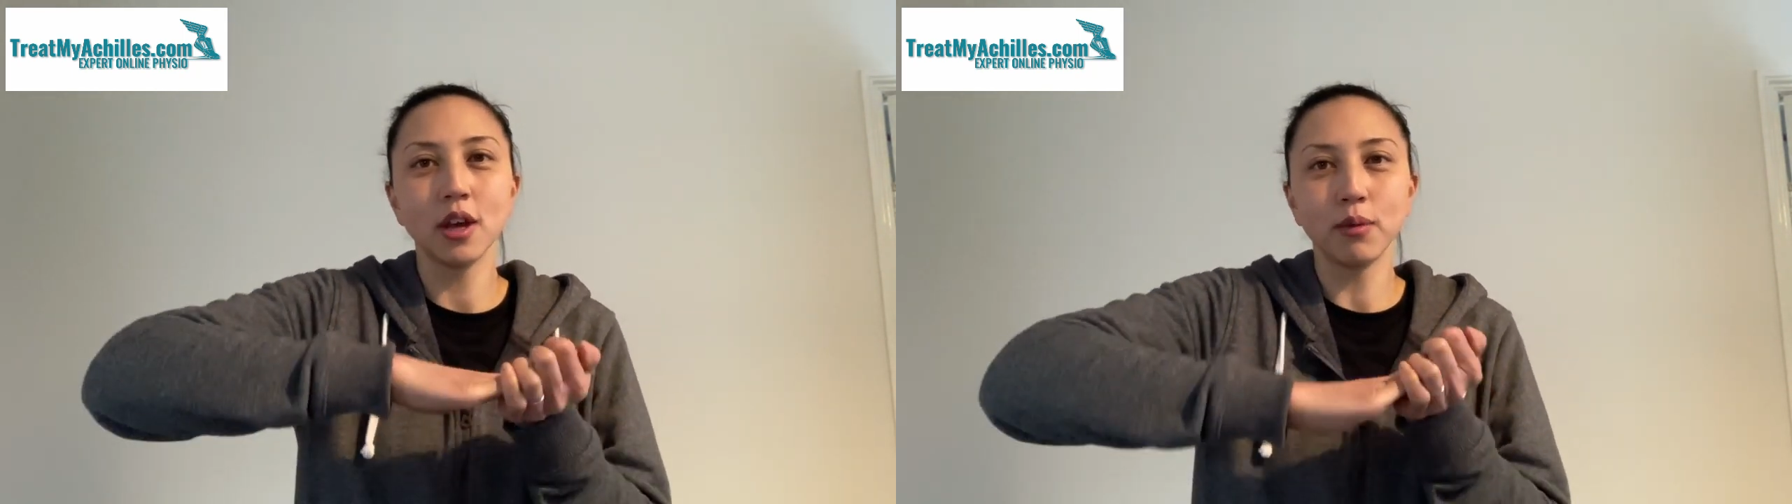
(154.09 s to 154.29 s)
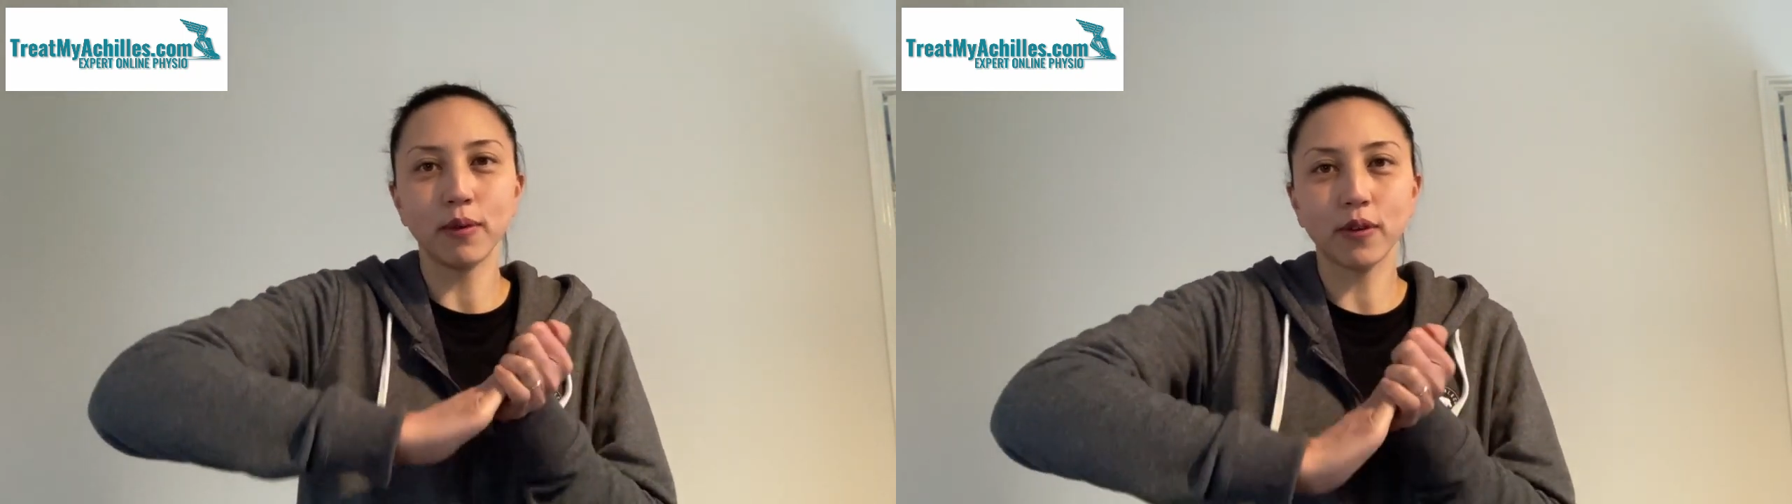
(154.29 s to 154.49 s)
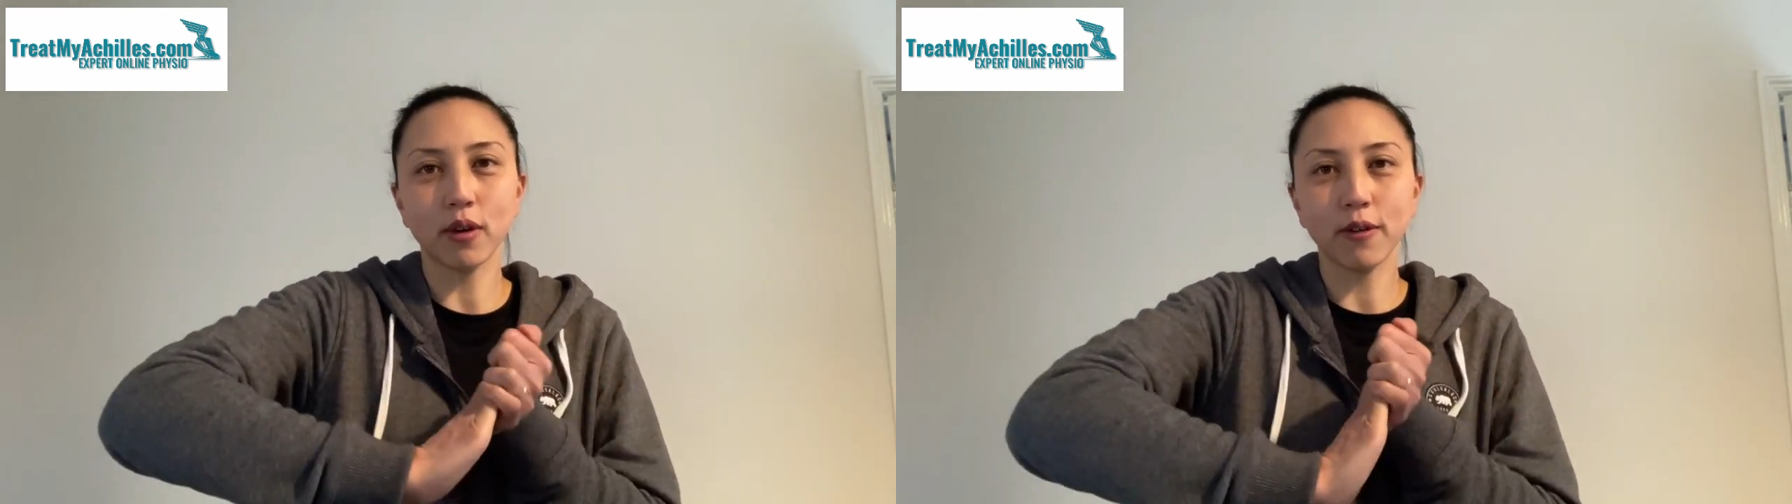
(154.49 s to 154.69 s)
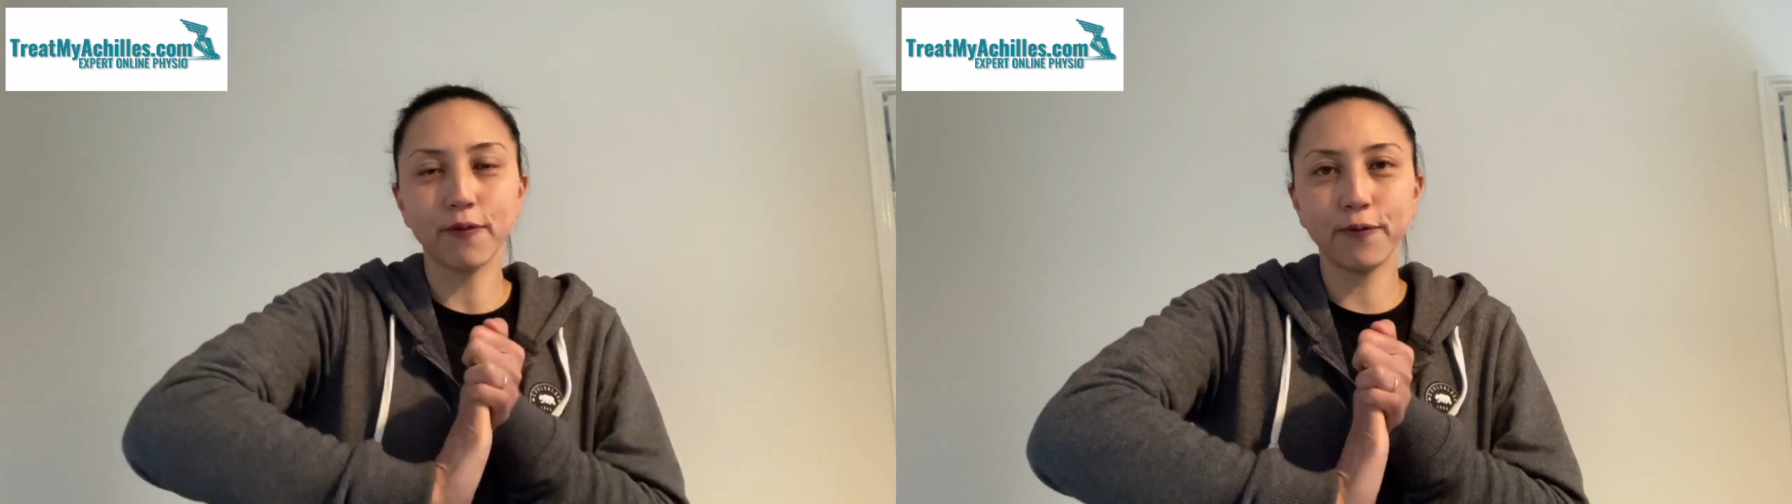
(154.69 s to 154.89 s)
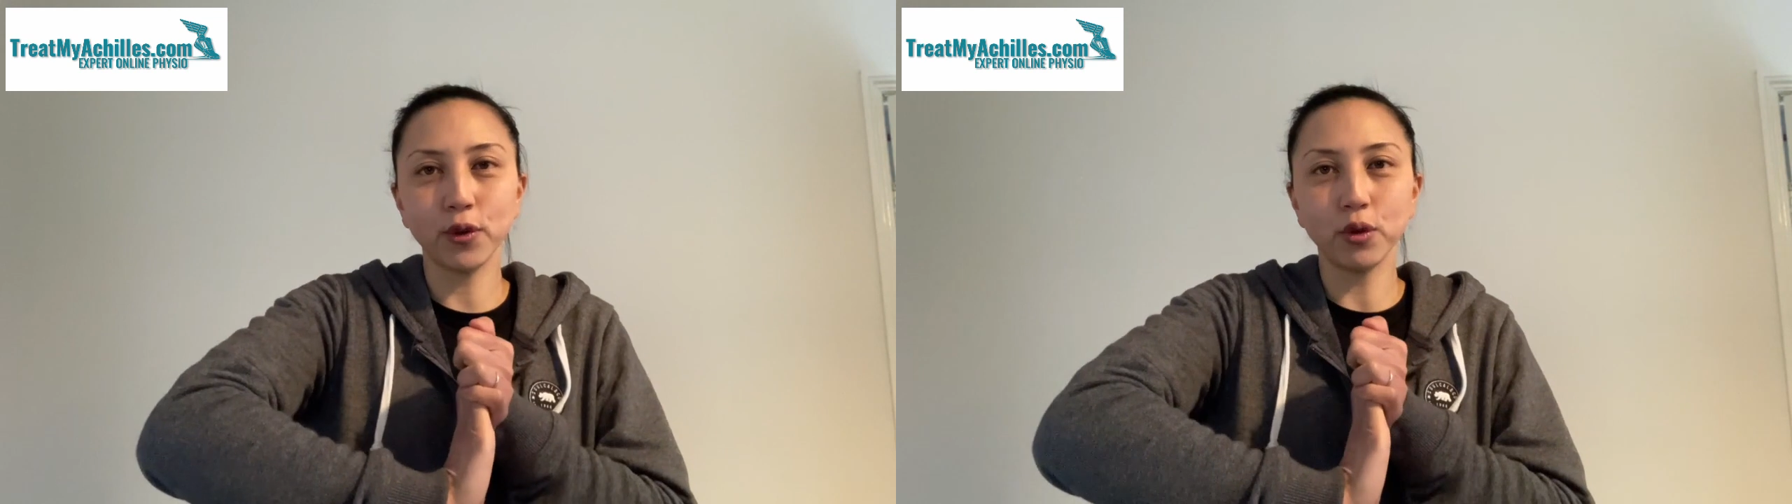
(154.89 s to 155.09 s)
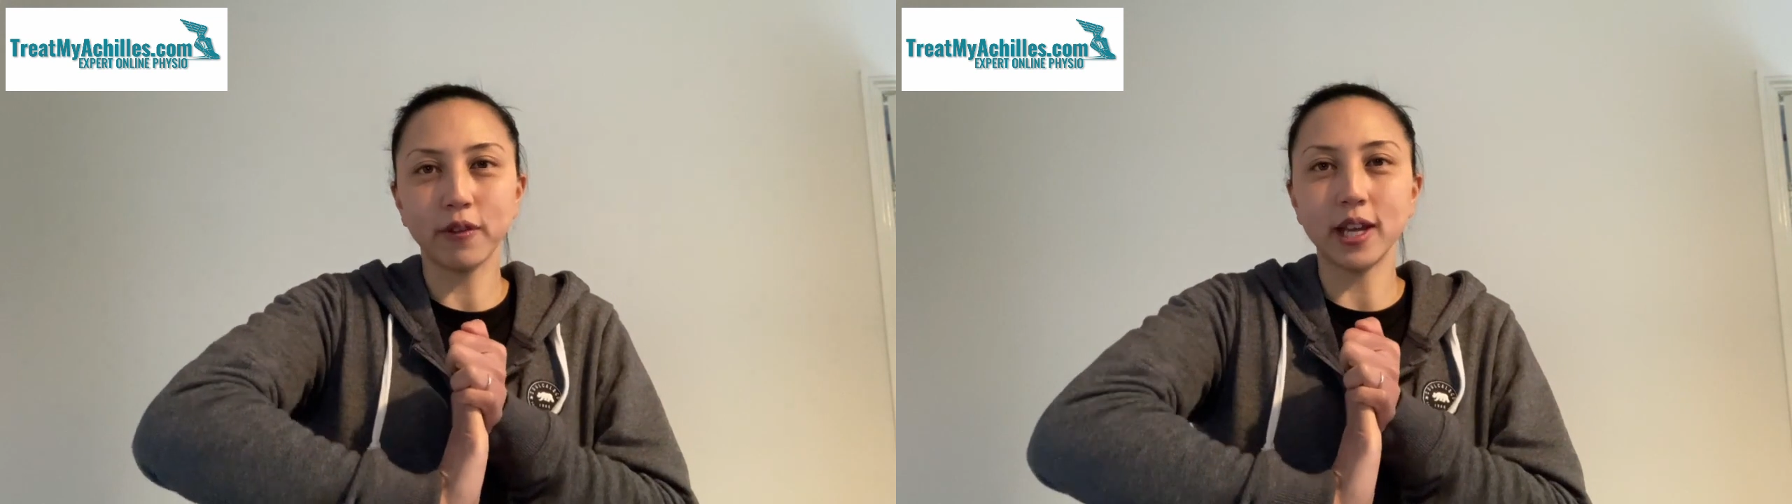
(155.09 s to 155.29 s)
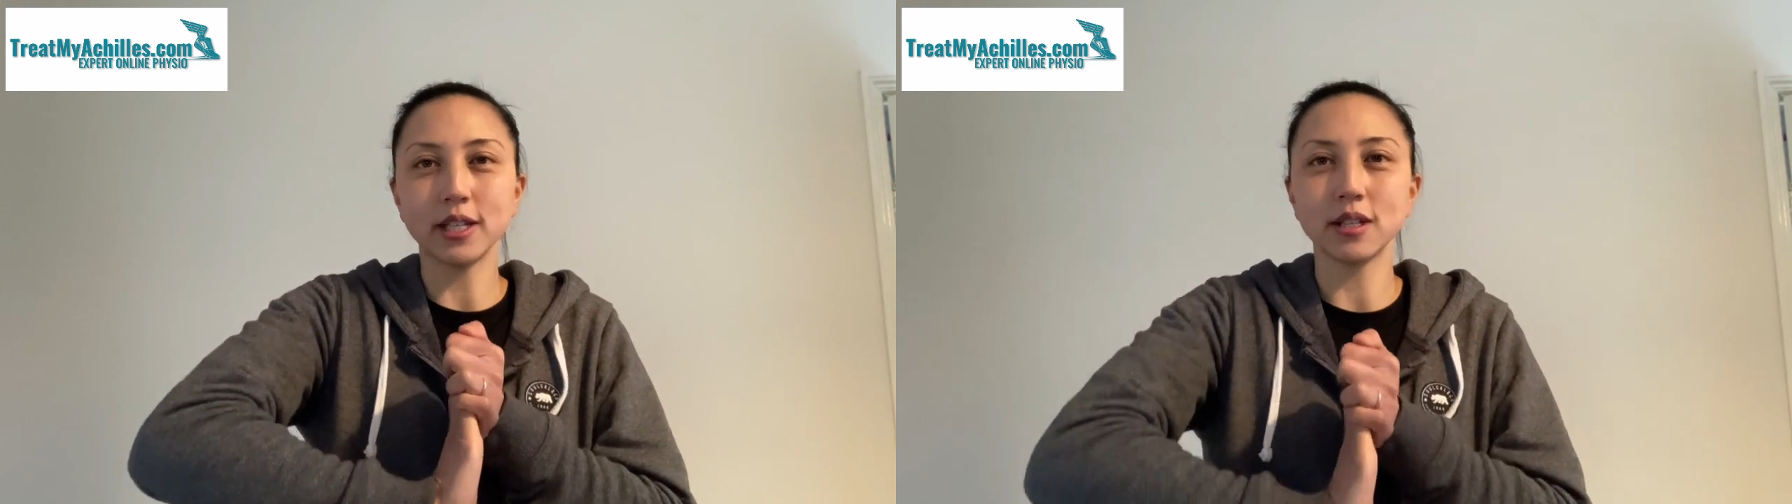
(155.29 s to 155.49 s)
with going full range